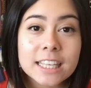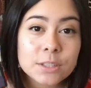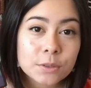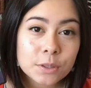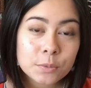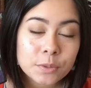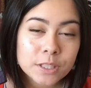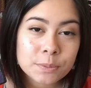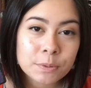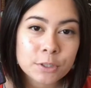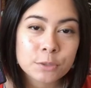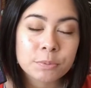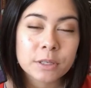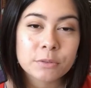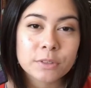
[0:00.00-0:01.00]
This one was
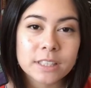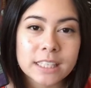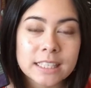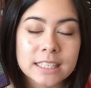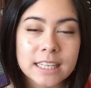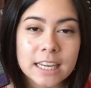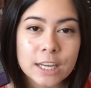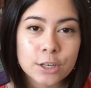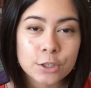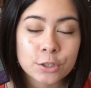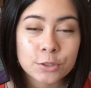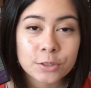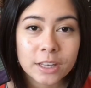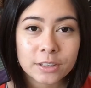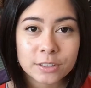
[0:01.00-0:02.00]
supposed to be released in
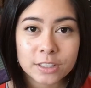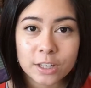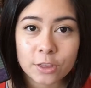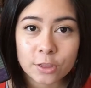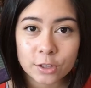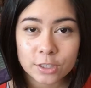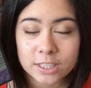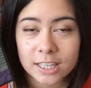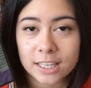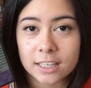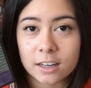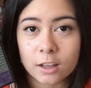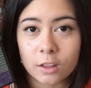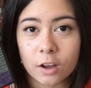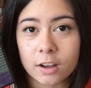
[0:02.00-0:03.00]

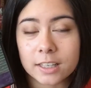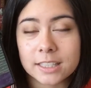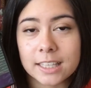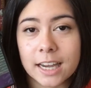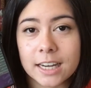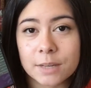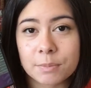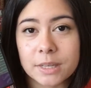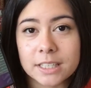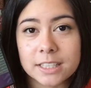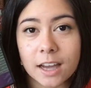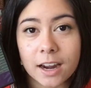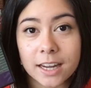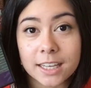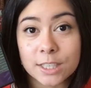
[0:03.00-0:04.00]
2013 alongside
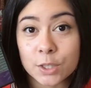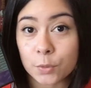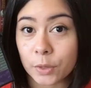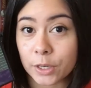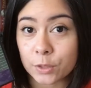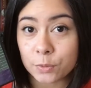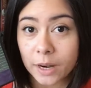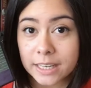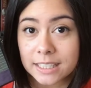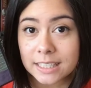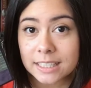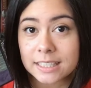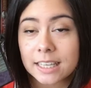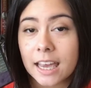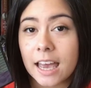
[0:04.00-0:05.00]
Miyazaki's The Wind
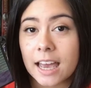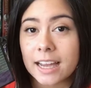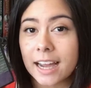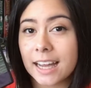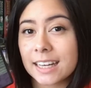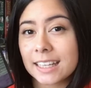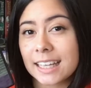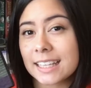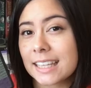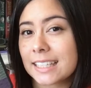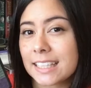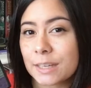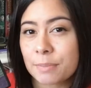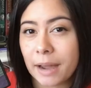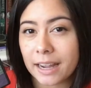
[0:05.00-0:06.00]
Rises, kind of like they
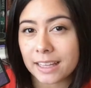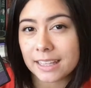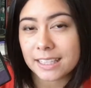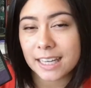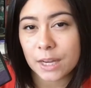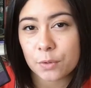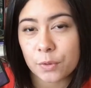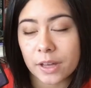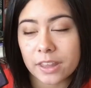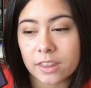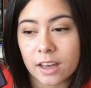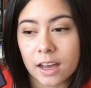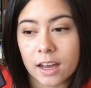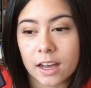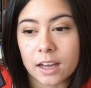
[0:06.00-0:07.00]
did back in the day with
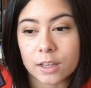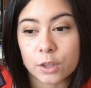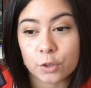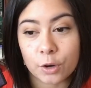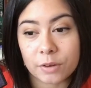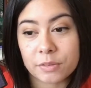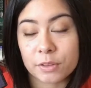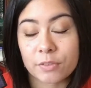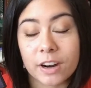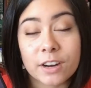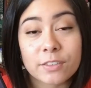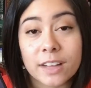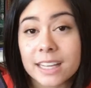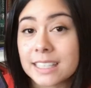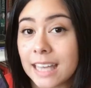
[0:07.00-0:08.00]
uh, The Grave of the
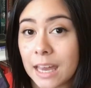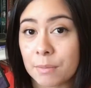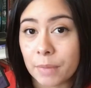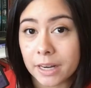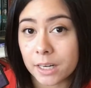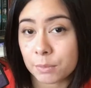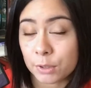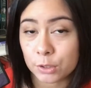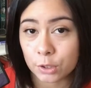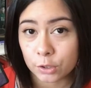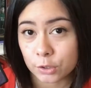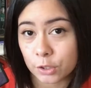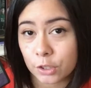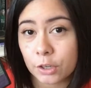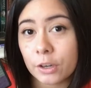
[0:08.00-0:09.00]
Fireflies and My Neighbor
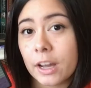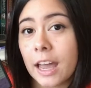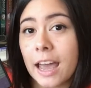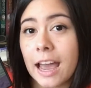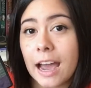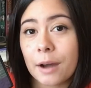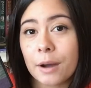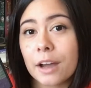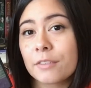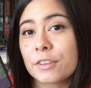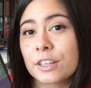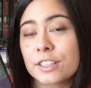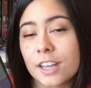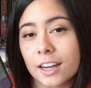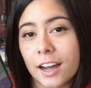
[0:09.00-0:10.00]
Totoro.
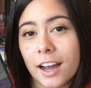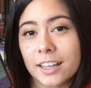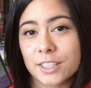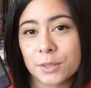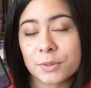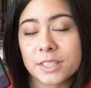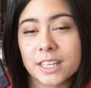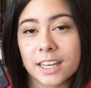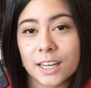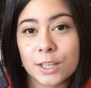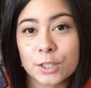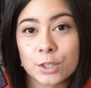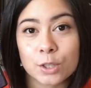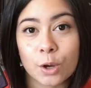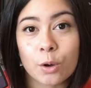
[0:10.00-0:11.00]
However, Takahata was
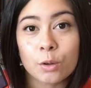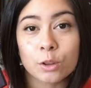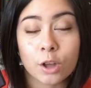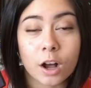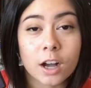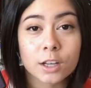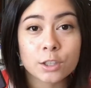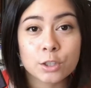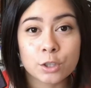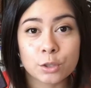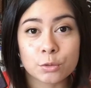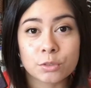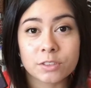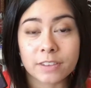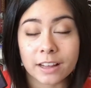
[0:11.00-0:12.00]
taking so long
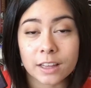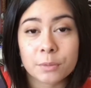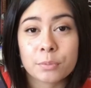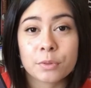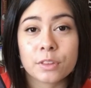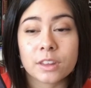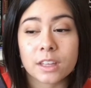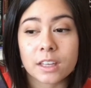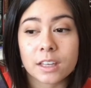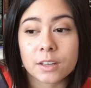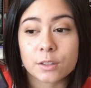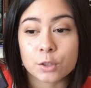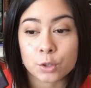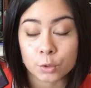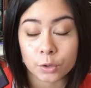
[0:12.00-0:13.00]
to develop
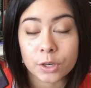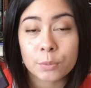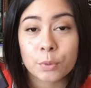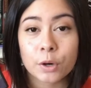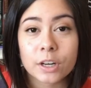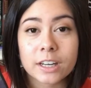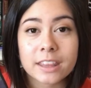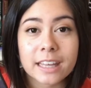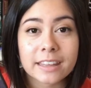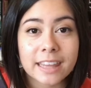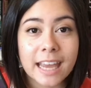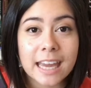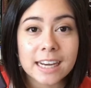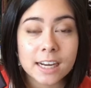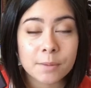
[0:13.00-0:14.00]
the storyboard that
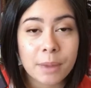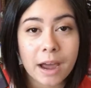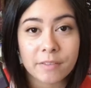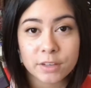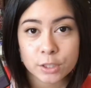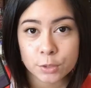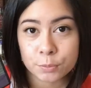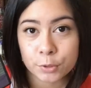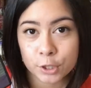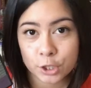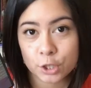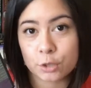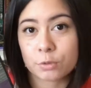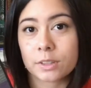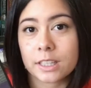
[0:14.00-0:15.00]
they ended up having to
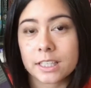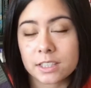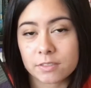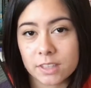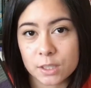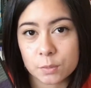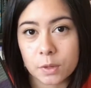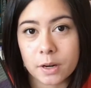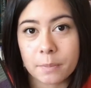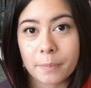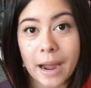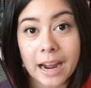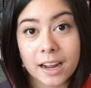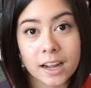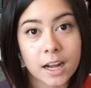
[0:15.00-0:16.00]
push the release of this one
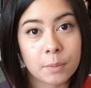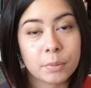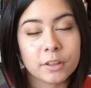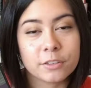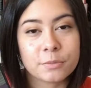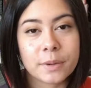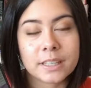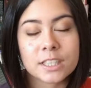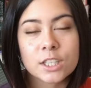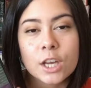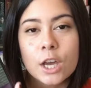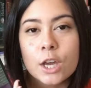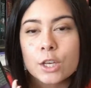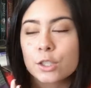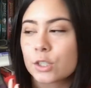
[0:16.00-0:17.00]
back a couple of months.
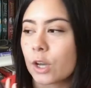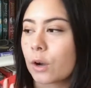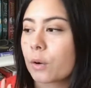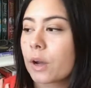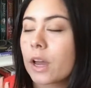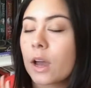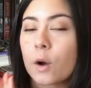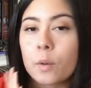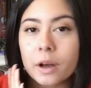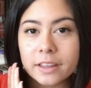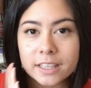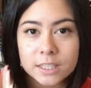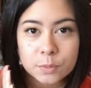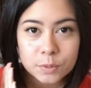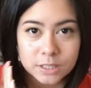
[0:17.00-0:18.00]
So while
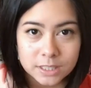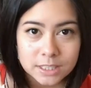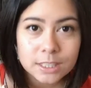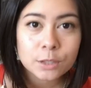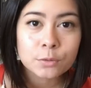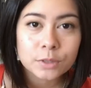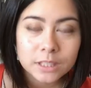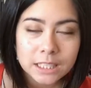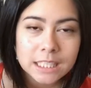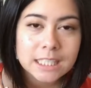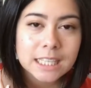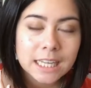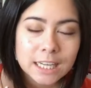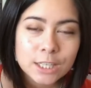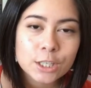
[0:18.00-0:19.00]
this was still
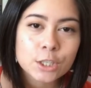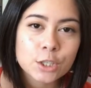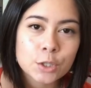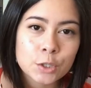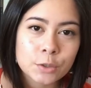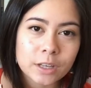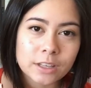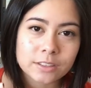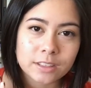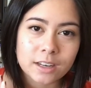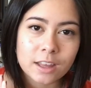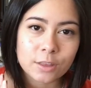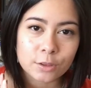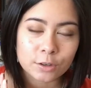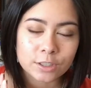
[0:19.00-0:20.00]
released in
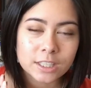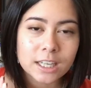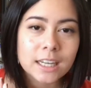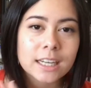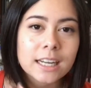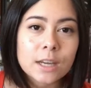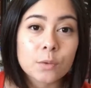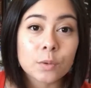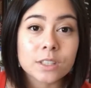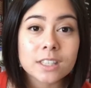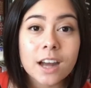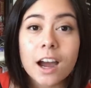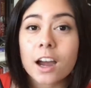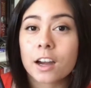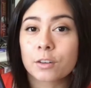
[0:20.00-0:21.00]
2013, it was
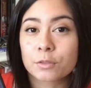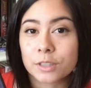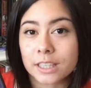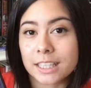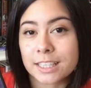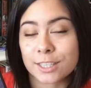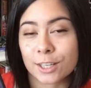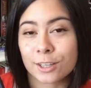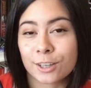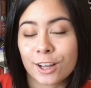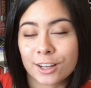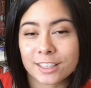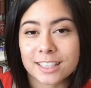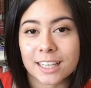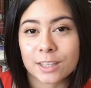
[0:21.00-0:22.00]
not released
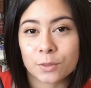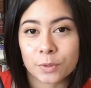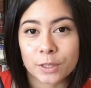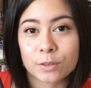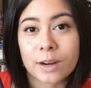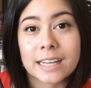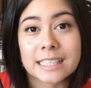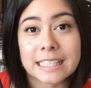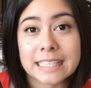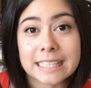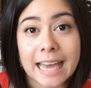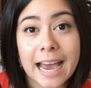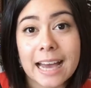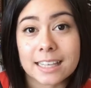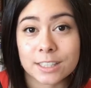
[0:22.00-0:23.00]
alongside The Wind Rises
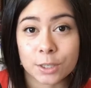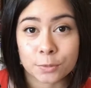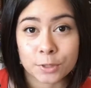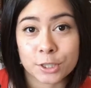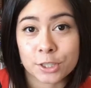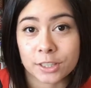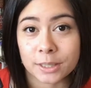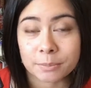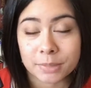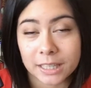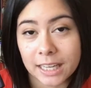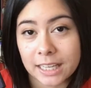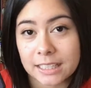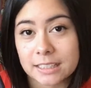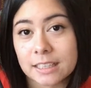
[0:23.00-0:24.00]
as originally
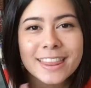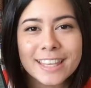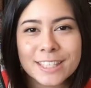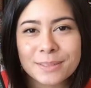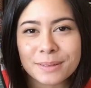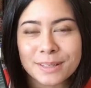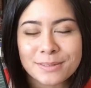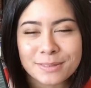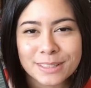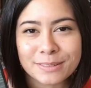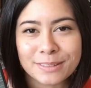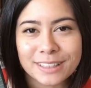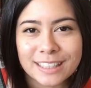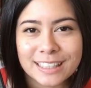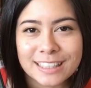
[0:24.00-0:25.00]
planned. This one was
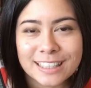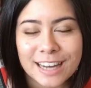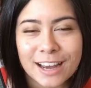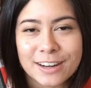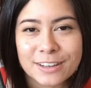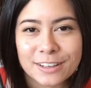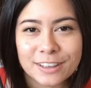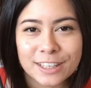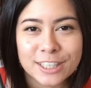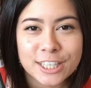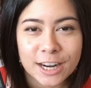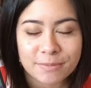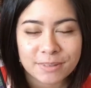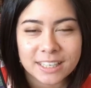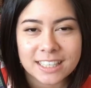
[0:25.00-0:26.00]
released under the
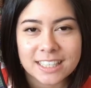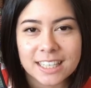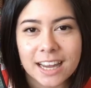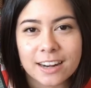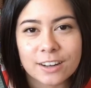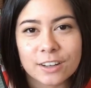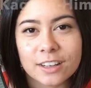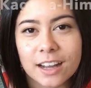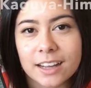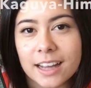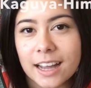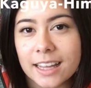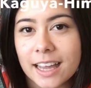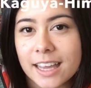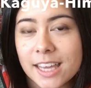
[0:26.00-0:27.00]
Japanese title
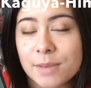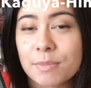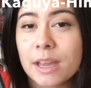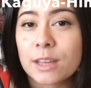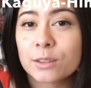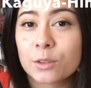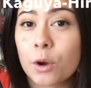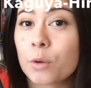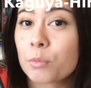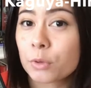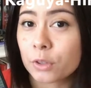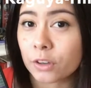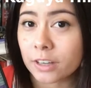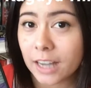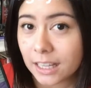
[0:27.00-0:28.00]
Kaguya Hime no
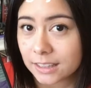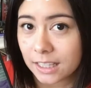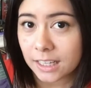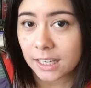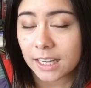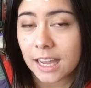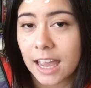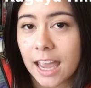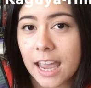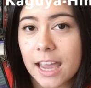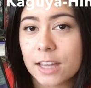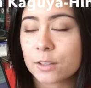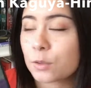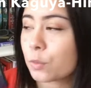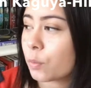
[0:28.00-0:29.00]
Monogatari
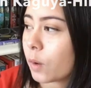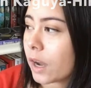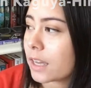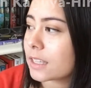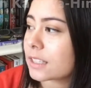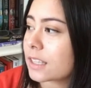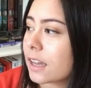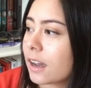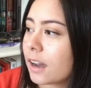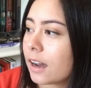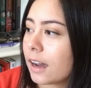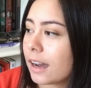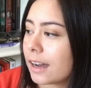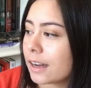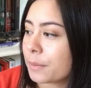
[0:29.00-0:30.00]
and and was
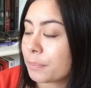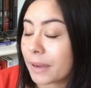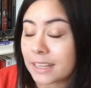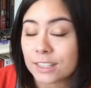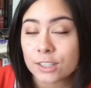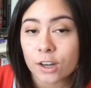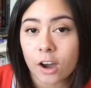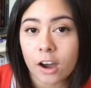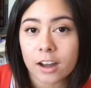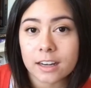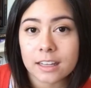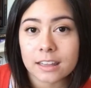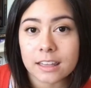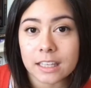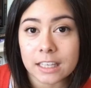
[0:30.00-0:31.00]
uh, based
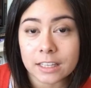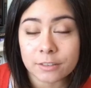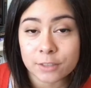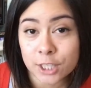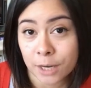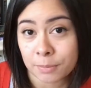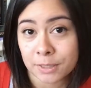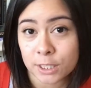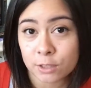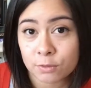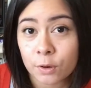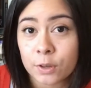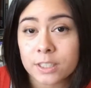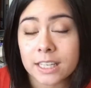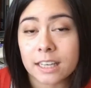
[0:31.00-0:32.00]
on the Japanese
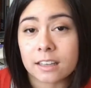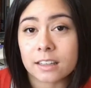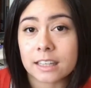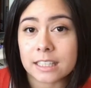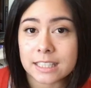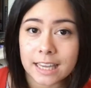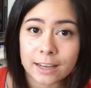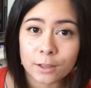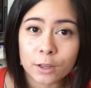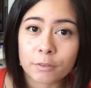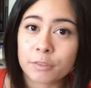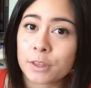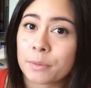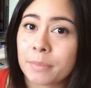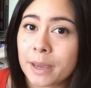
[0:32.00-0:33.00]
folktale, The Tale
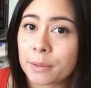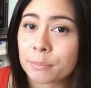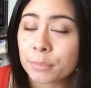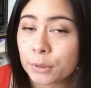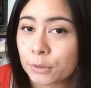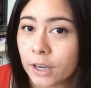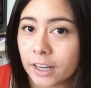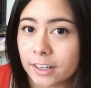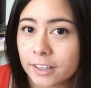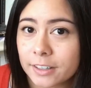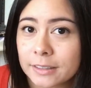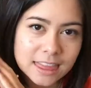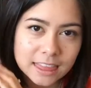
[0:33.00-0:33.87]
of the Bamboo Cutter.